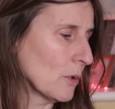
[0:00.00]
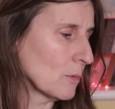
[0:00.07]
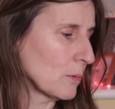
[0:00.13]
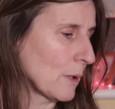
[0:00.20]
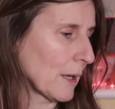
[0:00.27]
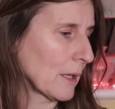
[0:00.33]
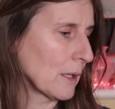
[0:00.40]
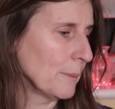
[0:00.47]

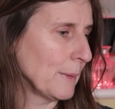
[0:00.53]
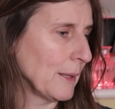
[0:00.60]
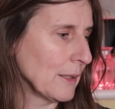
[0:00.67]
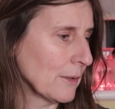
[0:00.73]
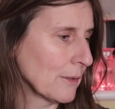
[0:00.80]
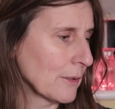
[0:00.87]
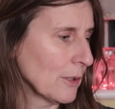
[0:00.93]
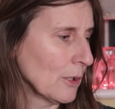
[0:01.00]

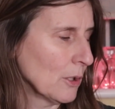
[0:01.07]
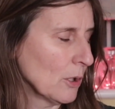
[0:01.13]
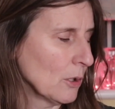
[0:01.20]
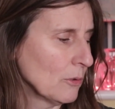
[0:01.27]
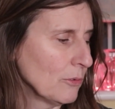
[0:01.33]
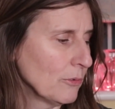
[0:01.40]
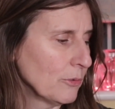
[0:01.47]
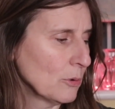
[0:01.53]
recommend
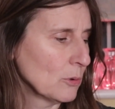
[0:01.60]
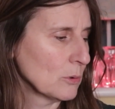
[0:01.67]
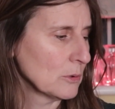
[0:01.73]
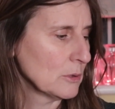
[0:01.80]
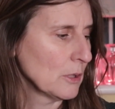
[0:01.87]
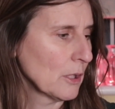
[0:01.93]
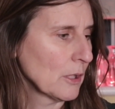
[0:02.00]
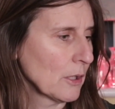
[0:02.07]
for